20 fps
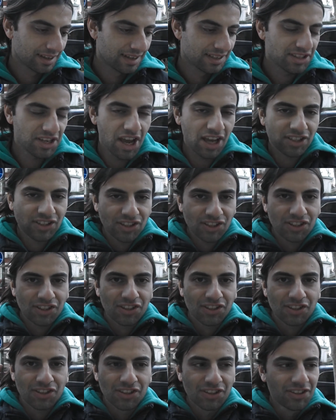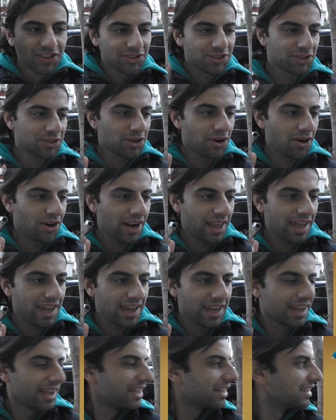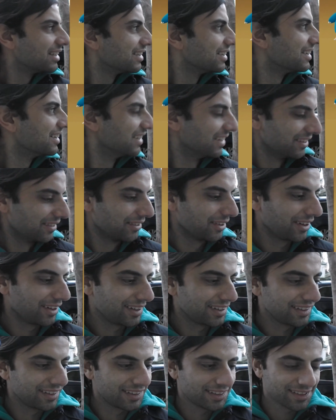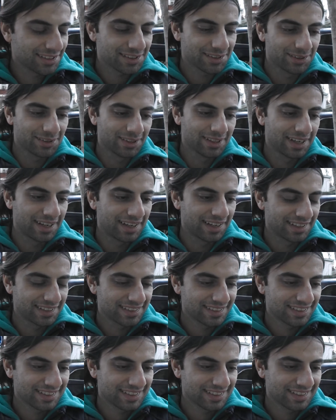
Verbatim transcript: Yes! Snorly! We got another Snorlax.